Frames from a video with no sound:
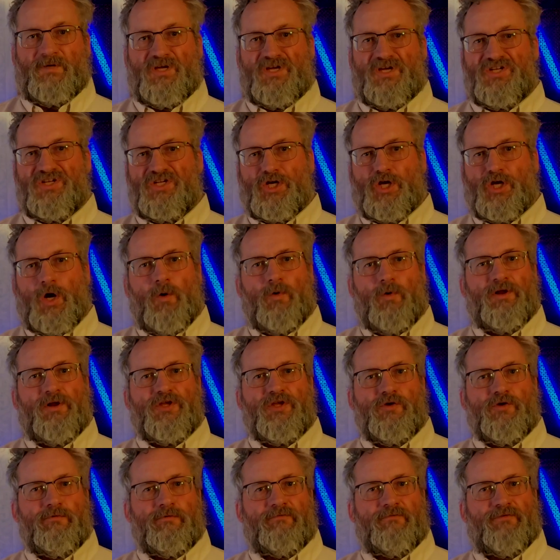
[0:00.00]
In the coding
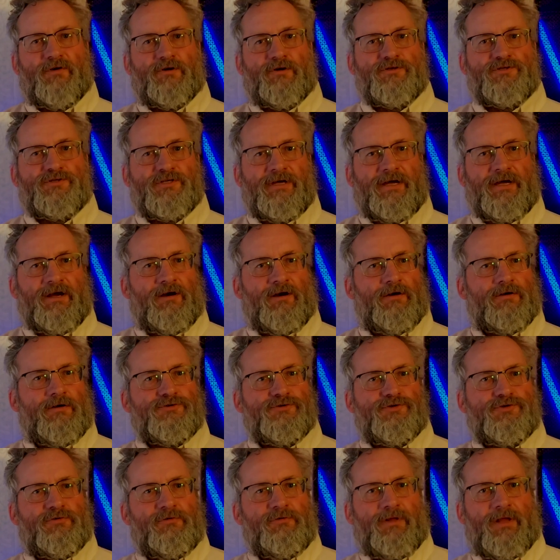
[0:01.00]
universe,
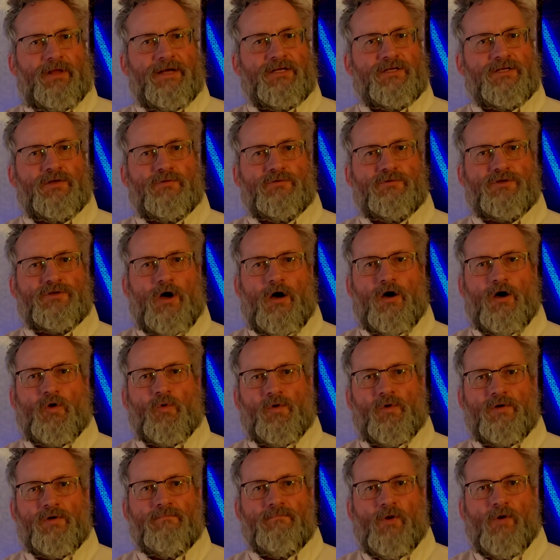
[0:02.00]
errors are like those
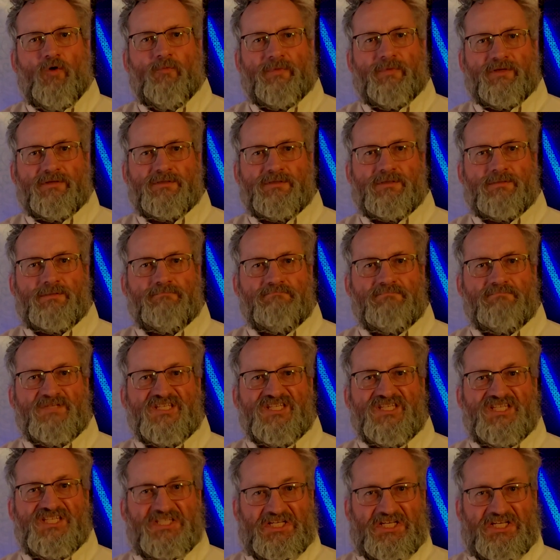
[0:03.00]
awkward moments.
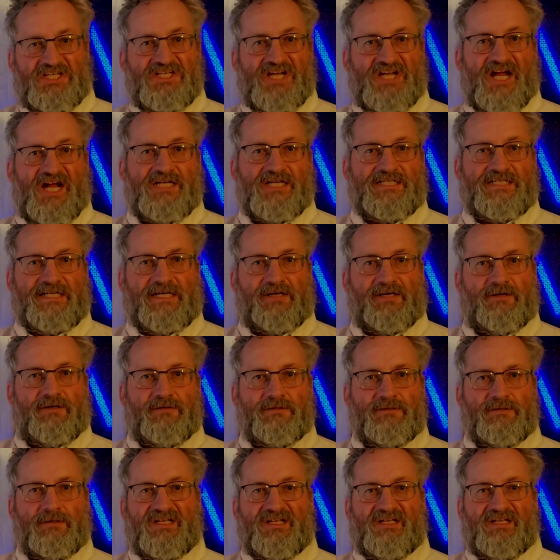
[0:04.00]
Syntax
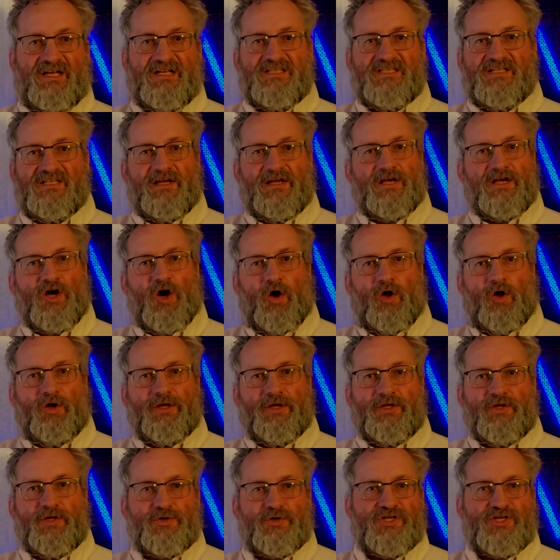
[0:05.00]
errors? That's like
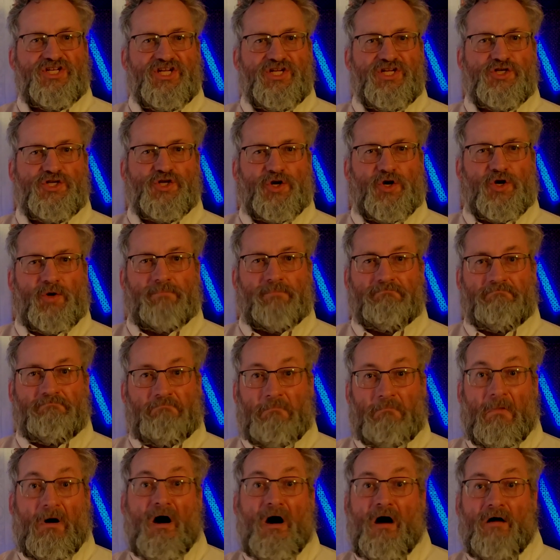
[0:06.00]
calling your teacher
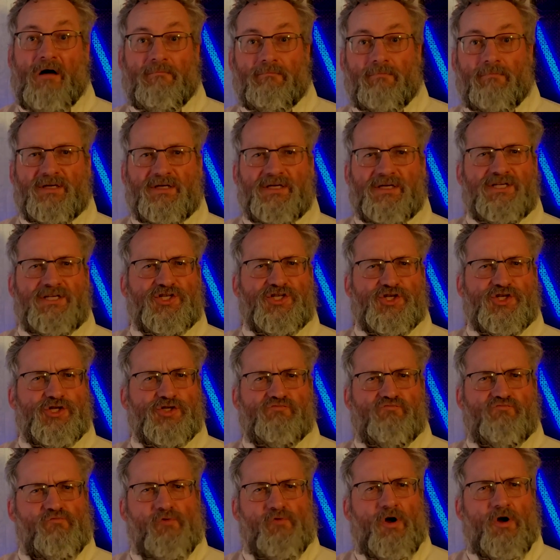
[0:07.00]
mom. It's
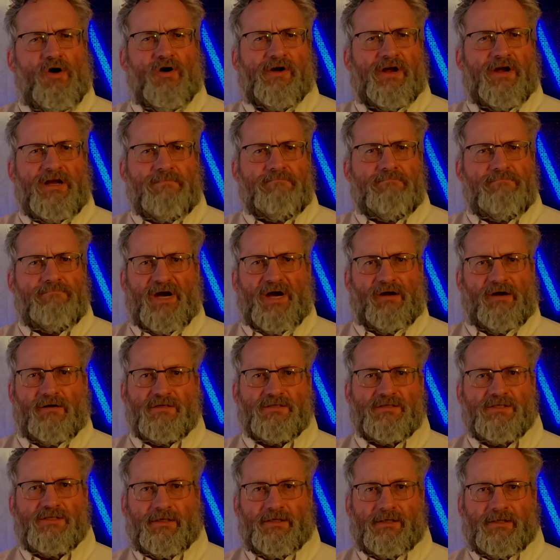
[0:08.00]
just wrong and
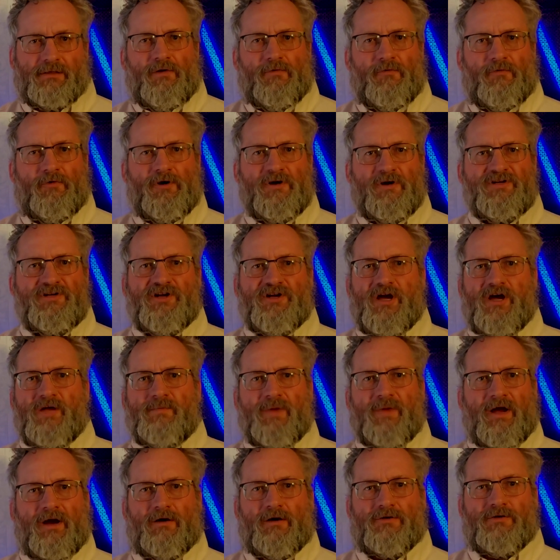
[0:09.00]
embarrassing.
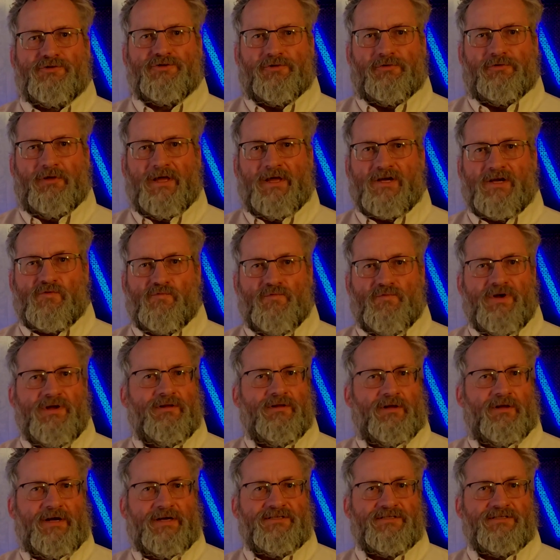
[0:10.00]
Runtime errors are like
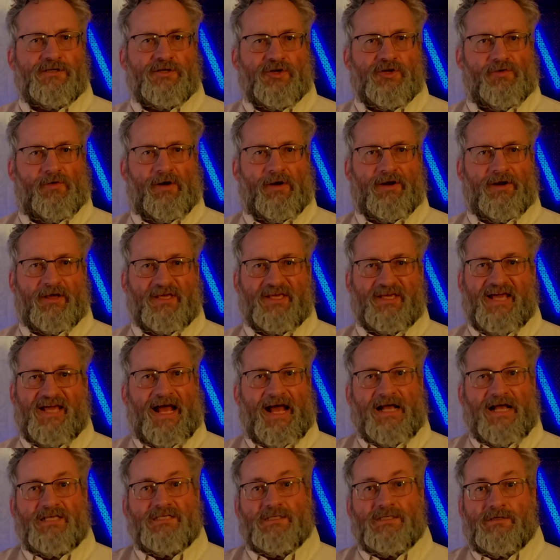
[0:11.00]
realizing you're out of
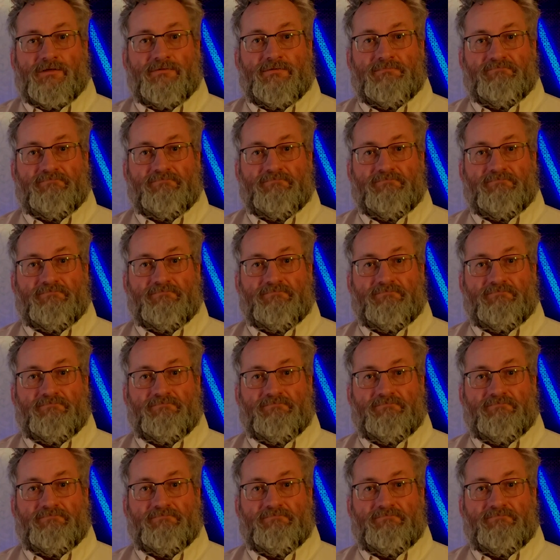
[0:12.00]
gas in